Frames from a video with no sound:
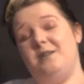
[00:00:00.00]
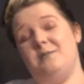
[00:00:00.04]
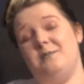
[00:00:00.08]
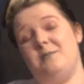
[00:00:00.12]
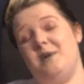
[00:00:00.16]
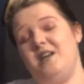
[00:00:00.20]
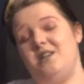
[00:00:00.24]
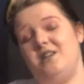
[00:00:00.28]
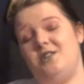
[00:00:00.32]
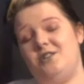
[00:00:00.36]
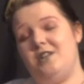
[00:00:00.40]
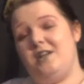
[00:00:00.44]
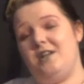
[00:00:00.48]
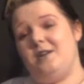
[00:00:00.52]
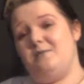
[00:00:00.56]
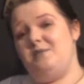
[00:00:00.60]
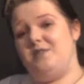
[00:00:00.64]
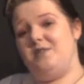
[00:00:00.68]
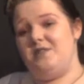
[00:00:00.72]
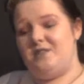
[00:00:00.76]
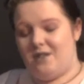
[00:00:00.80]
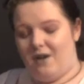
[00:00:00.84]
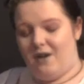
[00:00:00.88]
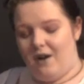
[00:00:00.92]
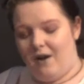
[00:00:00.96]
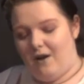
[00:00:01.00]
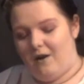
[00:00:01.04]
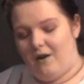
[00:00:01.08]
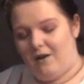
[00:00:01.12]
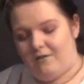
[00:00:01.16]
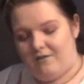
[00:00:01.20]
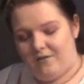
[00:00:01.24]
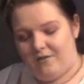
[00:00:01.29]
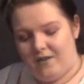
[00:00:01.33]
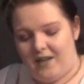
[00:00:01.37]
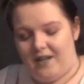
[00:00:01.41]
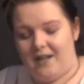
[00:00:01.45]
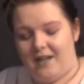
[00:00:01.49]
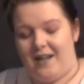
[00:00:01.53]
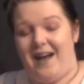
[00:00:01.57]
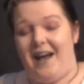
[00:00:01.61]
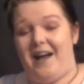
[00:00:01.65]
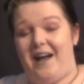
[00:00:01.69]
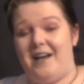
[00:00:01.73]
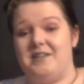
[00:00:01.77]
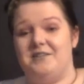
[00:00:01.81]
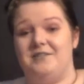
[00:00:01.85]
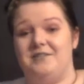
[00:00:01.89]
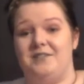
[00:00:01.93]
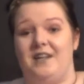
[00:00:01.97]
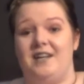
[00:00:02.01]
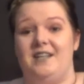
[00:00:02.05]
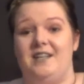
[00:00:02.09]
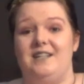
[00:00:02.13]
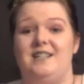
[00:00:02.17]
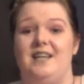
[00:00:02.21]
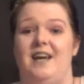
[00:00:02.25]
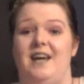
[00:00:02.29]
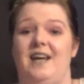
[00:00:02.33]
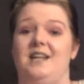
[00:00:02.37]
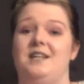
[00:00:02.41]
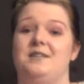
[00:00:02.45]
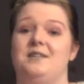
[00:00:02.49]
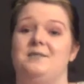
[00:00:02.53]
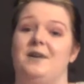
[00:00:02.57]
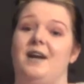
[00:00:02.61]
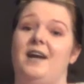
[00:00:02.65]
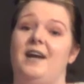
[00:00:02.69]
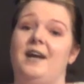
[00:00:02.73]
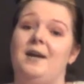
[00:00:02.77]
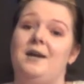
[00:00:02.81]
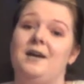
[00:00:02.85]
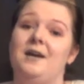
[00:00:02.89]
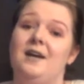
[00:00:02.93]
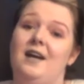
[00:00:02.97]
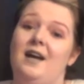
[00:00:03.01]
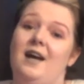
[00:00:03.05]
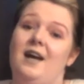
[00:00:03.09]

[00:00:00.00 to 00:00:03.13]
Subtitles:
the best shape to start off in, I find anyway.